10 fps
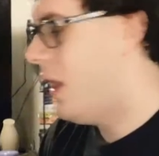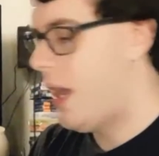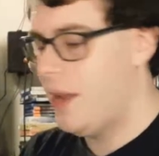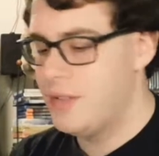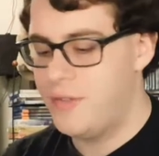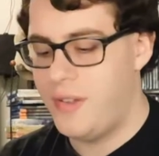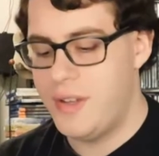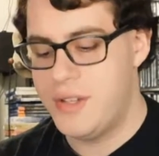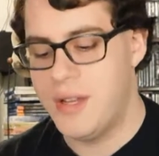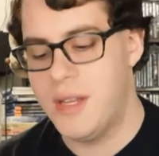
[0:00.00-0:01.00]
I also finally
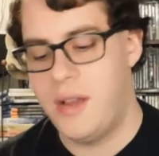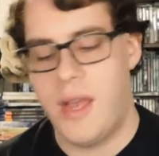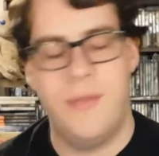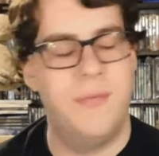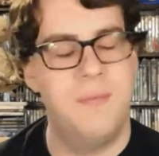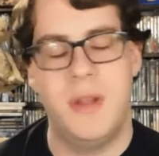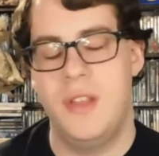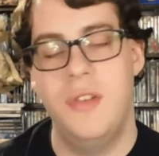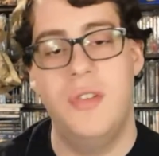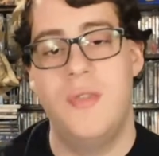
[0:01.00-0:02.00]
checked out, I've been a
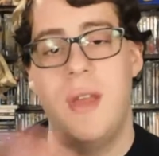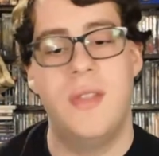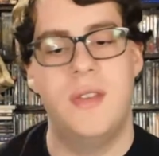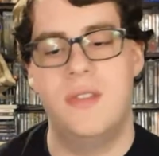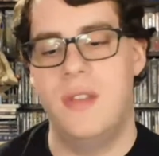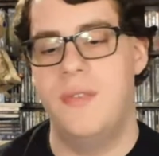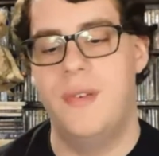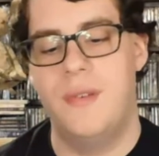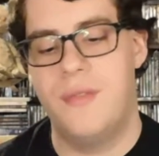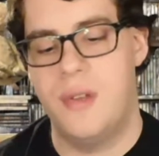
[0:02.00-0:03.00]
huge fan of the Disney
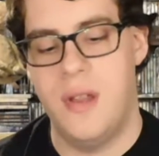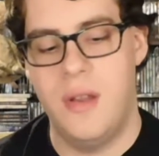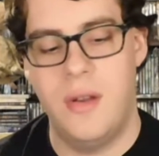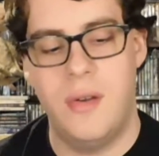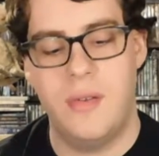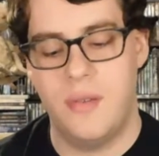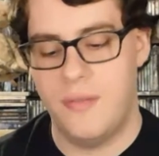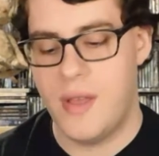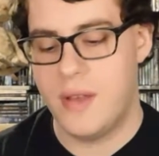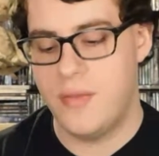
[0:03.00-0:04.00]
film for years. In
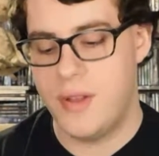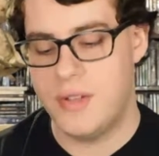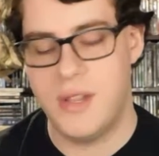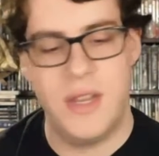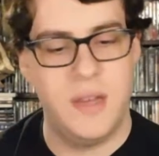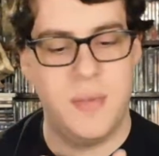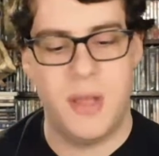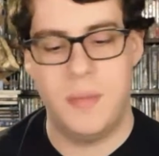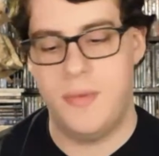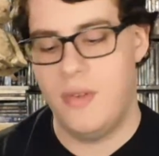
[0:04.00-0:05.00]
fact, eventually I need to pick
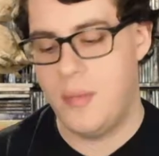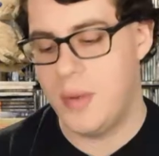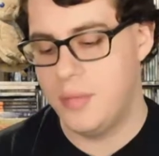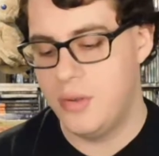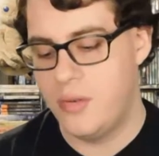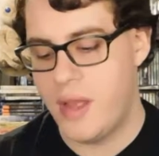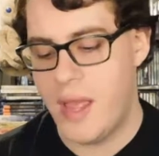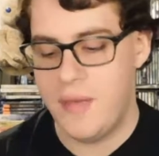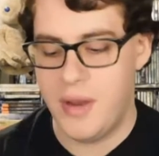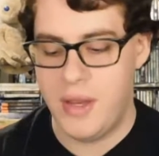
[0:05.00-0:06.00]
up the film on Blu-ray. I
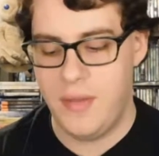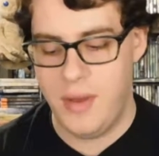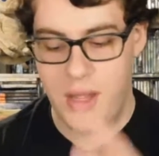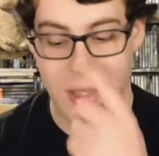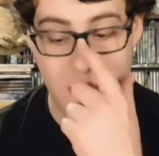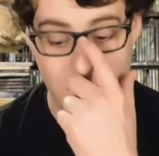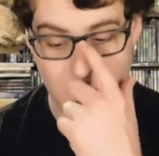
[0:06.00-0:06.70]
have it on DVD.